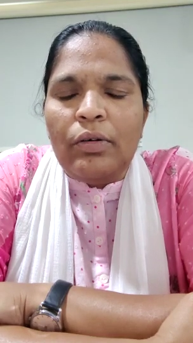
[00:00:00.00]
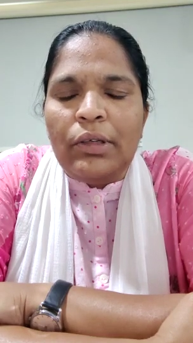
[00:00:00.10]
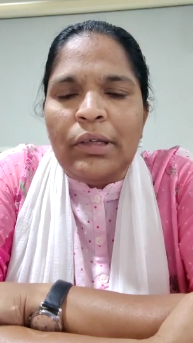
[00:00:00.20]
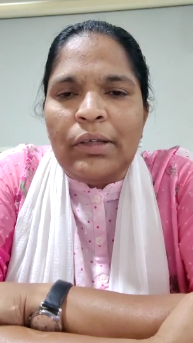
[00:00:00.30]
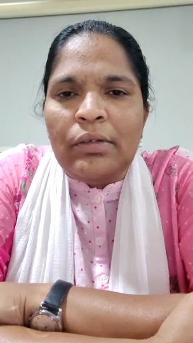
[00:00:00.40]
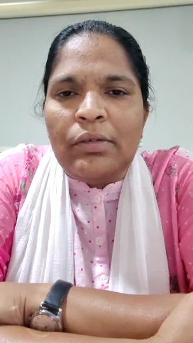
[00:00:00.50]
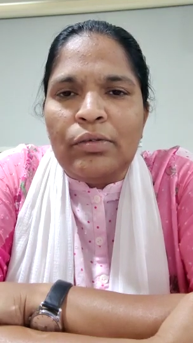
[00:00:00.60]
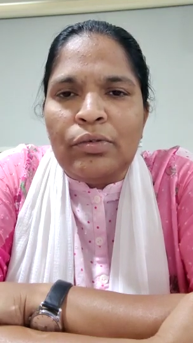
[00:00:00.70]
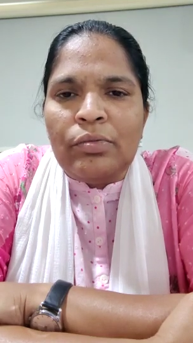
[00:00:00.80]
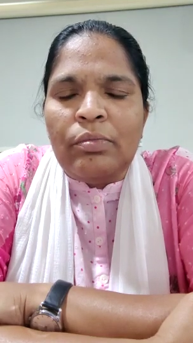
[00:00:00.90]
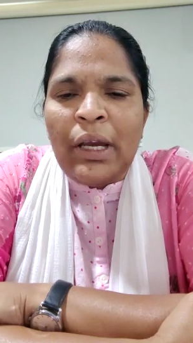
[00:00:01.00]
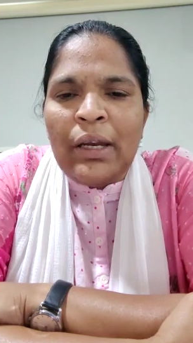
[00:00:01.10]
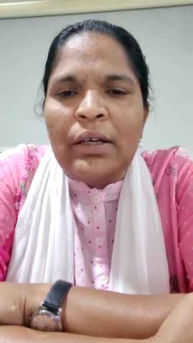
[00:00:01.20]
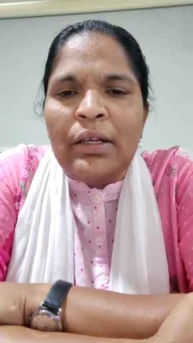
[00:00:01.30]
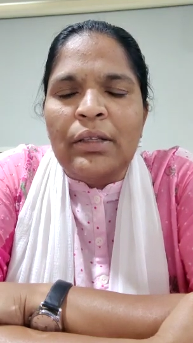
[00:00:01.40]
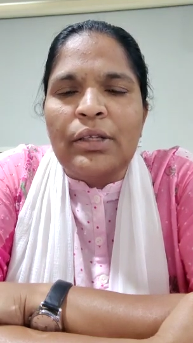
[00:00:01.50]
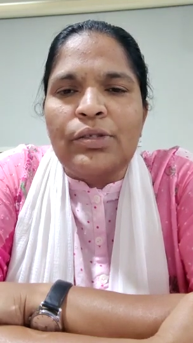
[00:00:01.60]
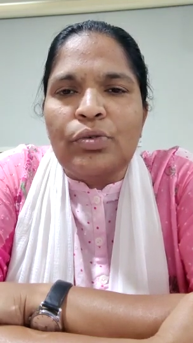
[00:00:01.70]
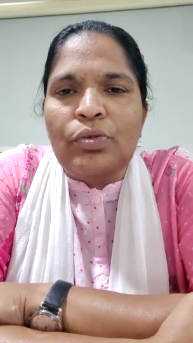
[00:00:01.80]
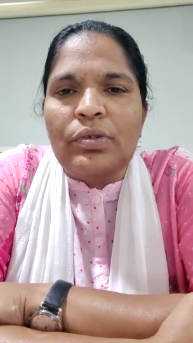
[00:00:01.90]
in by learning this
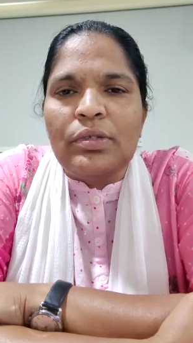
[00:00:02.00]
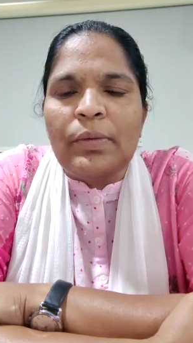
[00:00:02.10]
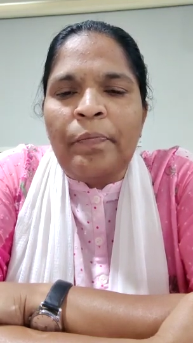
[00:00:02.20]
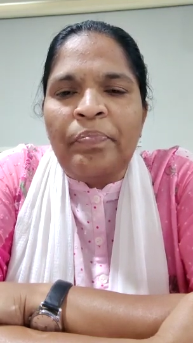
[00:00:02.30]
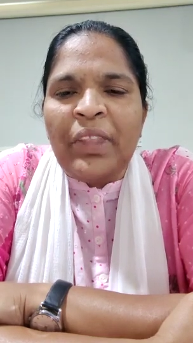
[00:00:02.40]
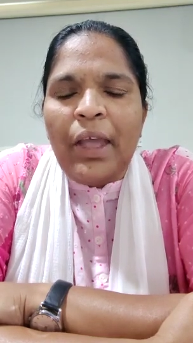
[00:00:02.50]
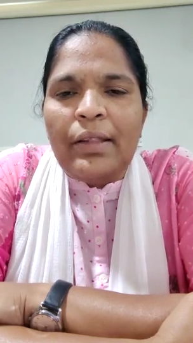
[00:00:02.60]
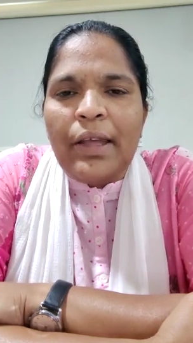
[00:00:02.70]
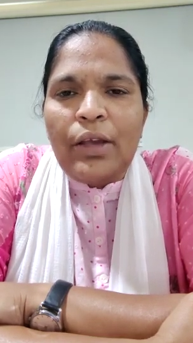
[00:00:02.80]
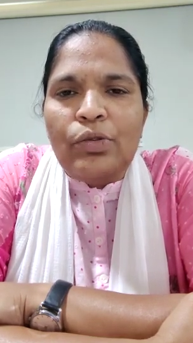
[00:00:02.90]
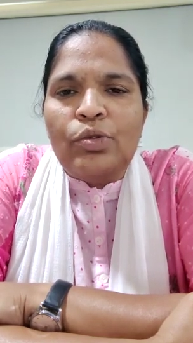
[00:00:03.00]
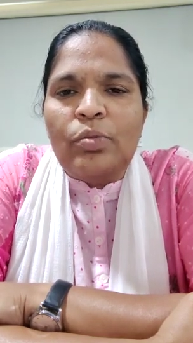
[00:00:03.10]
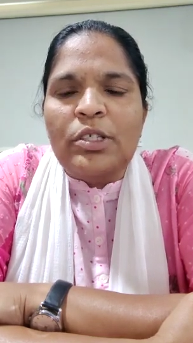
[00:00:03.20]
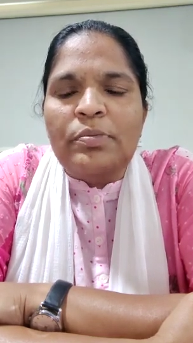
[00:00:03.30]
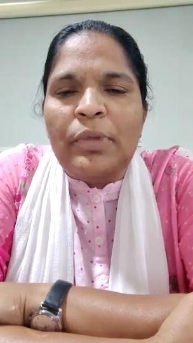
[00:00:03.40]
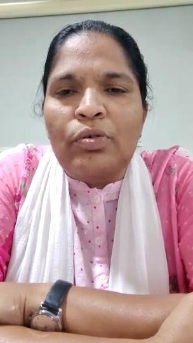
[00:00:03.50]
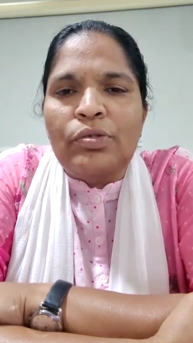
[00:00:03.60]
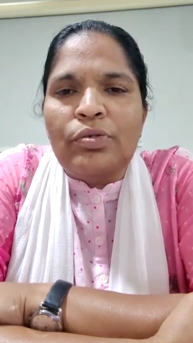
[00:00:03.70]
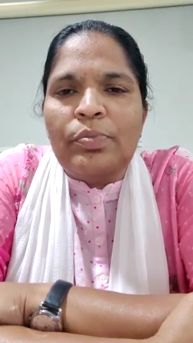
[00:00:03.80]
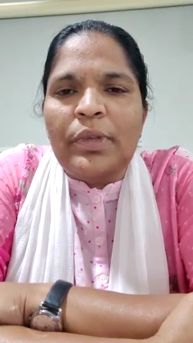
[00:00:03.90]
course. Thank you so much,
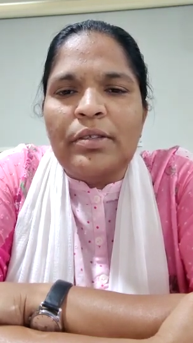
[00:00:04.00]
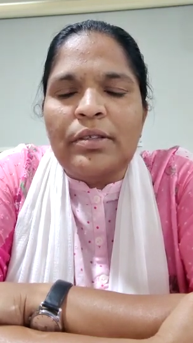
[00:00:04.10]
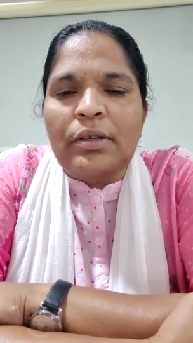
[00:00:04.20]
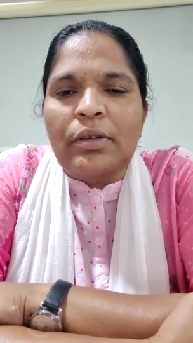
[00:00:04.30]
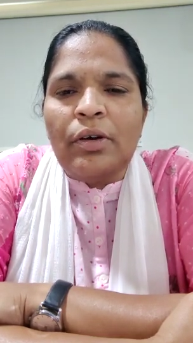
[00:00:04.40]
Manoj Gupta sir,